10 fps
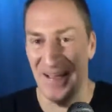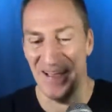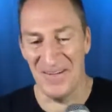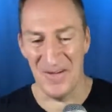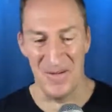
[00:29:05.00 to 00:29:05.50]

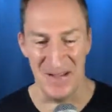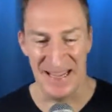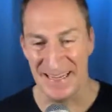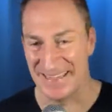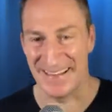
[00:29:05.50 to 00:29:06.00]
don't know why
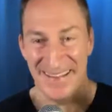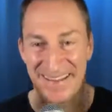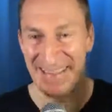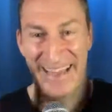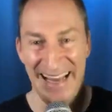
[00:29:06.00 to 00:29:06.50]
I did a
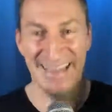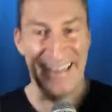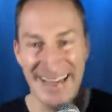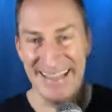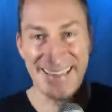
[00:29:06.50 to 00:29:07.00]
little
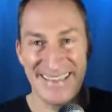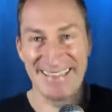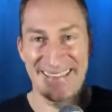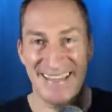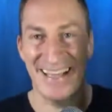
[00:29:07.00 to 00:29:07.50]
hand dance and
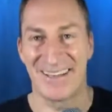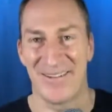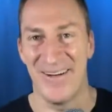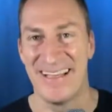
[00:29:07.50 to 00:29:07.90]
said that twice.